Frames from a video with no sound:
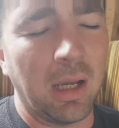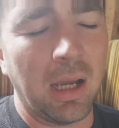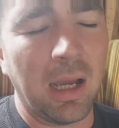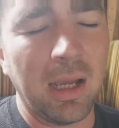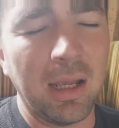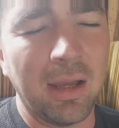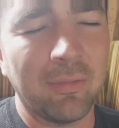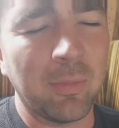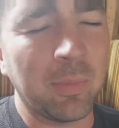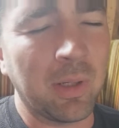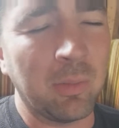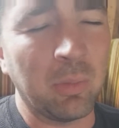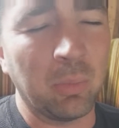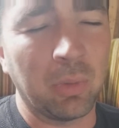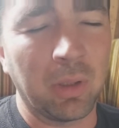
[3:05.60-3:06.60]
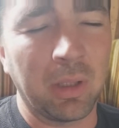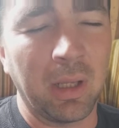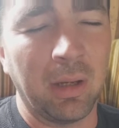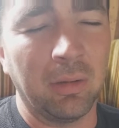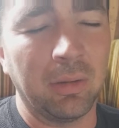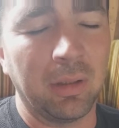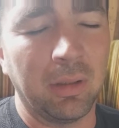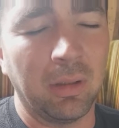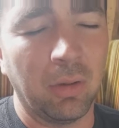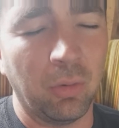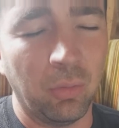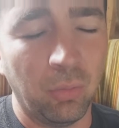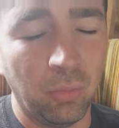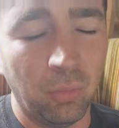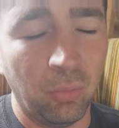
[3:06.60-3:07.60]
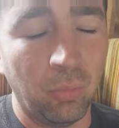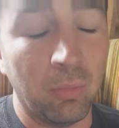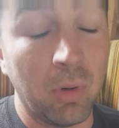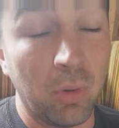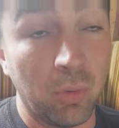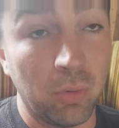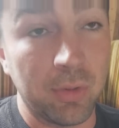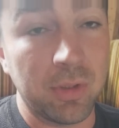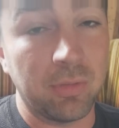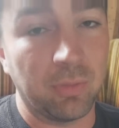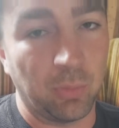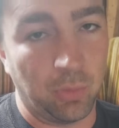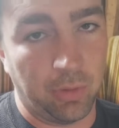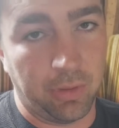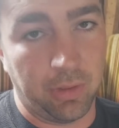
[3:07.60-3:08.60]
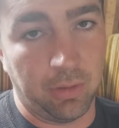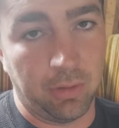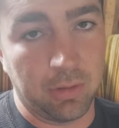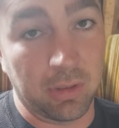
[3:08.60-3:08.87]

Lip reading: I haven't been able to work out in almost 4 years,